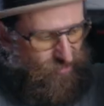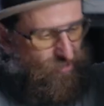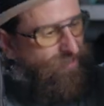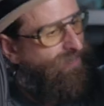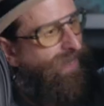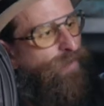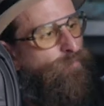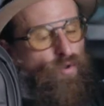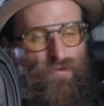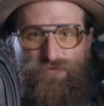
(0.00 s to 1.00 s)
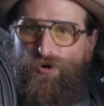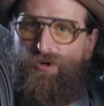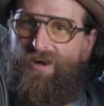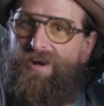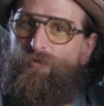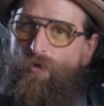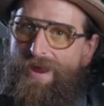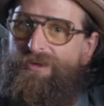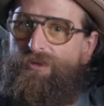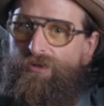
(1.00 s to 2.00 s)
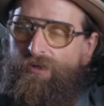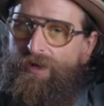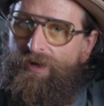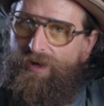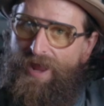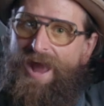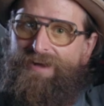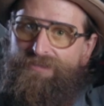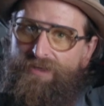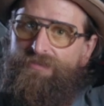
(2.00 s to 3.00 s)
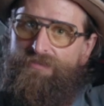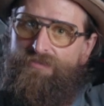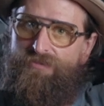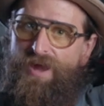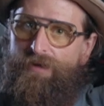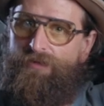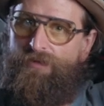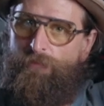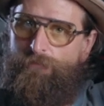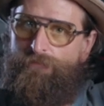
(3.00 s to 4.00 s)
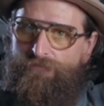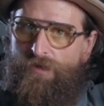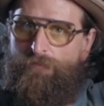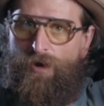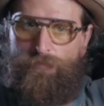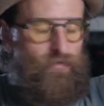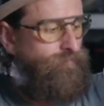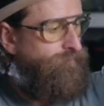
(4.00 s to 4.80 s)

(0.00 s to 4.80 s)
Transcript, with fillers: is just set up more for regular access to that compartment.